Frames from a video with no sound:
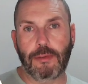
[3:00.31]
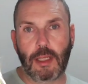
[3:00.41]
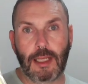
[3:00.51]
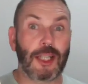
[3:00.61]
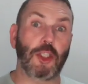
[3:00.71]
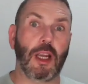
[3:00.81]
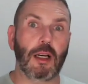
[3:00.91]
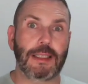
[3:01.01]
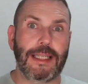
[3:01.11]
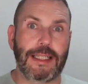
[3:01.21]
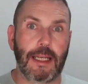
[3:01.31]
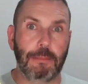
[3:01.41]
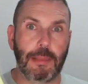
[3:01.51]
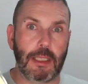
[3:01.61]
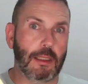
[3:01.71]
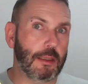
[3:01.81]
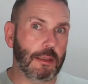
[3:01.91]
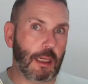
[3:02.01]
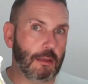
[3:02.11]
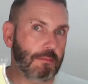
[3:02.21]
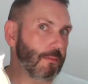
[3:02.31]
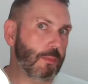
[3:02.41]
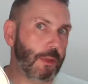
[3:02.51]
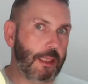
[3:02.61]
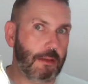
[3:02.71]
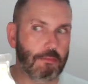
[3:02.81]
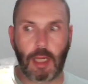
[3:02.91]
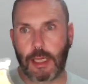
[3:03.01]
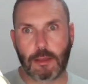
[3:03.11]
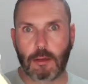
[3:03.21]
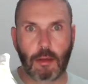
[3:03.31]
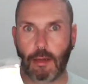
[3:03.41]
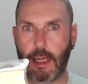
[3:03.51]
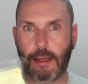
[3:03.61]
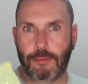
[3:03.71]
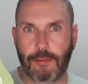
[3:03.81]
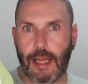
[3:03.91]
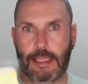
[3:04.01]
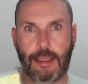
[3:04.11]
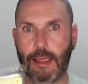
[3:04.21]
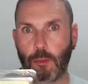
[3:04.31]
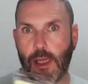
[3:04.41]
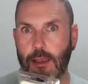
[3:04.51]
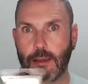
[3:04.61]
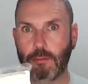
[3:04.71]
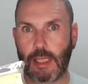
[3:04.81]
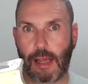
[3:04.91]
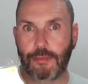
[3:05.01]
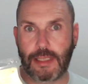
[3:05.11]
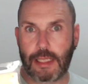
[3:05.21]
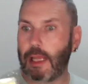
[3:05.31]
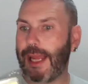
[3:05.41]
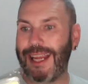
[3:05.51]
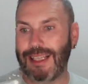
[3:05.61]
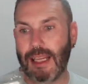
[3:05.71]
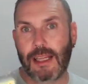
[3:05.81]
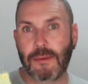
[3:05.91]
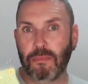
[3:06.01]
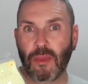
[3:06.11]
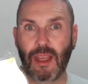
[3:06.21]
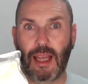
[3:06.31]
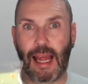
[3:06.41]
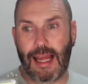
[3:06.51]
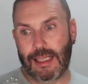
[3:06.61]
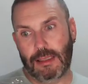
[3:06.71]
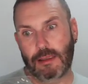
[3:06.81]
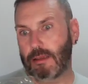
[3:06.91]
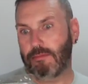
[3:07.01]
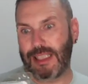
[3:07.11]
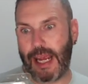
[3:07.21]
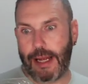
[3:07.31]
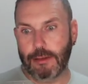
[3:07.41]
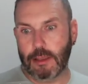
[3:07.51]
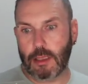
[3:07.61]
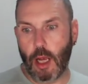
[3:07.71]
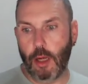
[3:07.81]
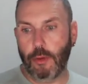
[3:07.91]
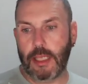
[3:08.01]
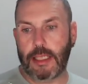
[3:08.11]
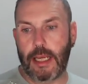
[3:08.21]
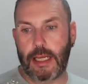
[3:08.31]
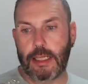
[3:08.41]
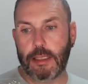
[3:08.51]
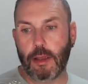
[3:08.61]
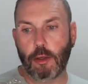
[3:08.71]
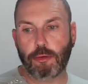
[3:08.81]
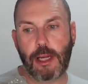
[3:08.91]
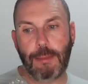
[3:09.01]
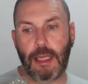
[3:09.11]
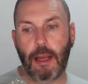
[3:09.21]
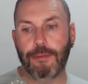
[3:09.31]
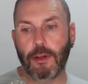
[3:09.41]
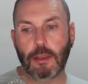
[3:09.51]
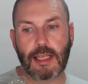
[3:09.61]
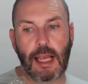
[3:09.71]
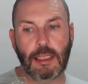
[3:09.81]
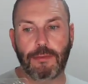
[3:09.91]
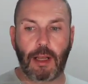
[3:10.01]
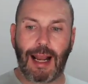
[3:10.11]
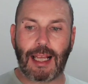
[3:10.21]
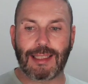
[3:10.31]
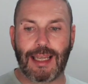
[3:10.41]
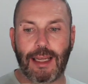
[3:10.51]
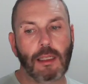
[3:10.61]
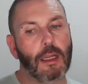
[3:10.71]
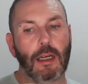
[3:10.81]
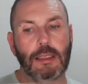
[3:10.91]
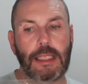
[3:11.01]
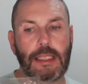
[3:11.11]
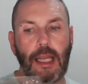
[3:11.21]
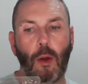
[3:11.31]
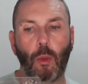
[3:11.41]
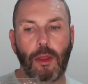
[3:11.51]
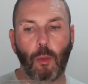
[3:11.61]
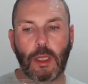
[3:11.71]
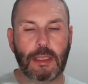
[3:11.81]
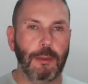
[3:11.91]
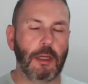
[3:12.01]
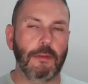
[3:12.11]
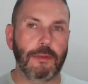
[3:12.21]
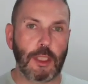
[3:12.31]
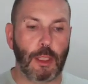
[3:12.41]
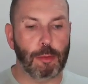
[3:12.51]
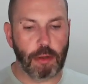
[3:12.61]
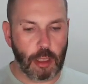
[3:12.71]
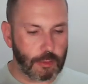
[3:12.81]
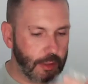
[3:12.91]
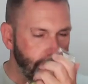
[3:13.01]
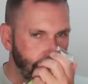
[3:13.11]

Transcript: for lush gardenia because I don't have anything with daffodil in. And yeah, so this is the creamy full scent of classic gardenia with a whisper of tuberose,